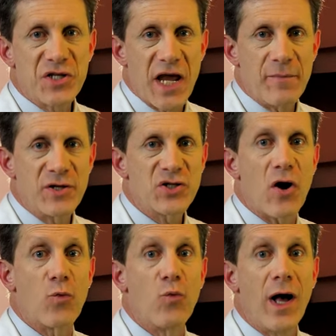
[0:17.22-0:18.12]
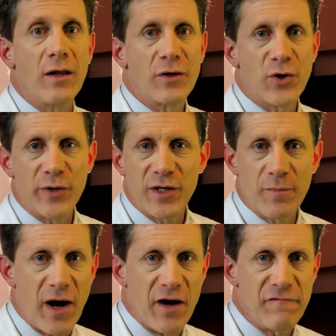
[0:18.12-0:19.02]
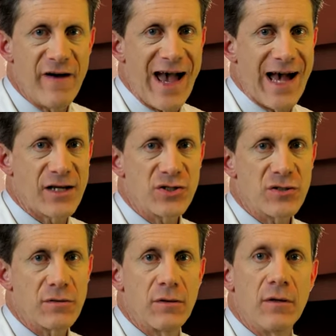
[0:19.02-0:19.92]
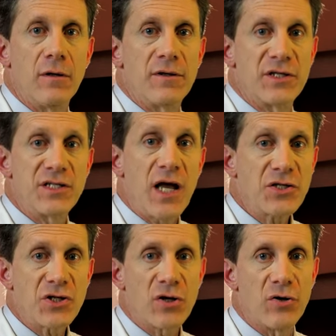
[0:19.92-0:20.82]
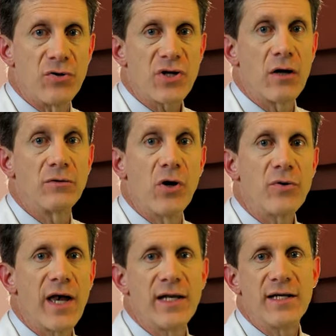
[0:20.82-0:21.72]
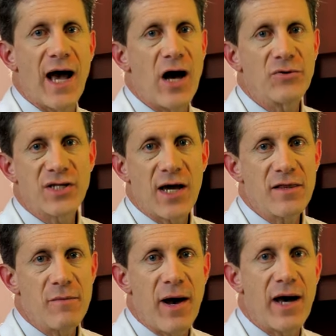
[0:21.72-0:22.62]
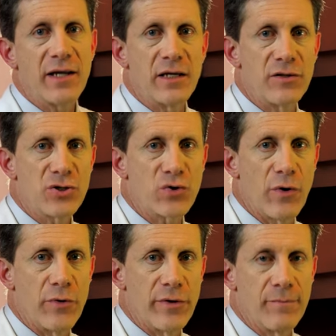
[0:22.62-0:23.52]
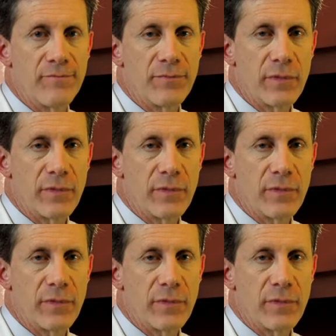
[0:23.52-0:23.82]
statements are well agreed upon facts. The testicles are located outside the body in the scrotum.